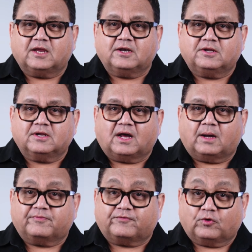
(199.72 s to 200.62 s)
Indian
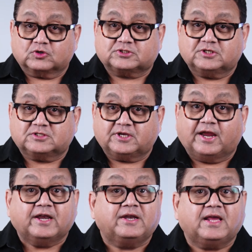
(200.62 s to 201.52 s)
Armed Forces,
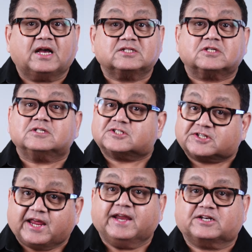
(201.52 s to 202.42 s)
India's
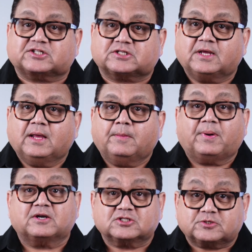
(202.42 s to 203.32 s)
states
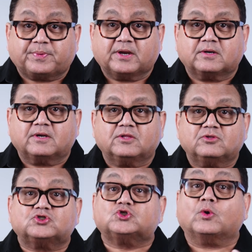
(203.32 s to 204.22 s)
participated in
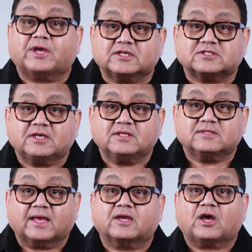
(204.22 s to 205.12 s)
showcasing
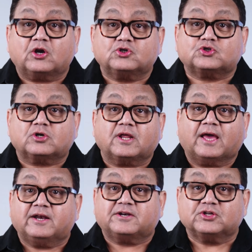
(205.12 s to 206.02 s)
their cultural
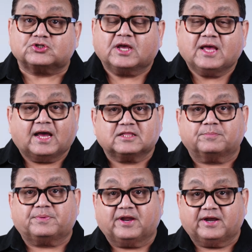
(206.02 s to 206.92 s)
heritage at the
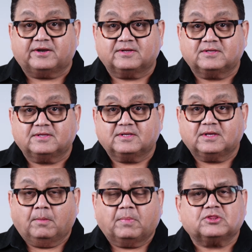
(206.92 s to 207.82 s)
parade.
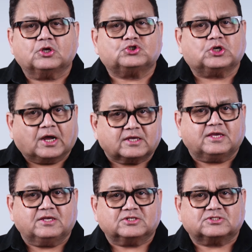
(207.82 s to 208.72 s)
But the
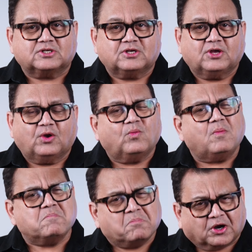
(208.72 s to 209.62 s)
Jhankees were
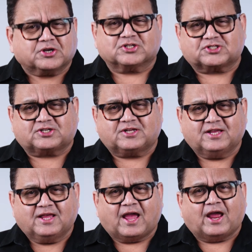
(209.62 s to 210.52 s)
modest
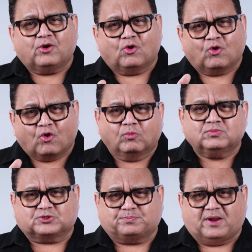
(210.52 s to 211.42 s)
and
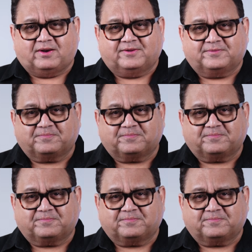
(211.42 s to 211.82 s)
homespun.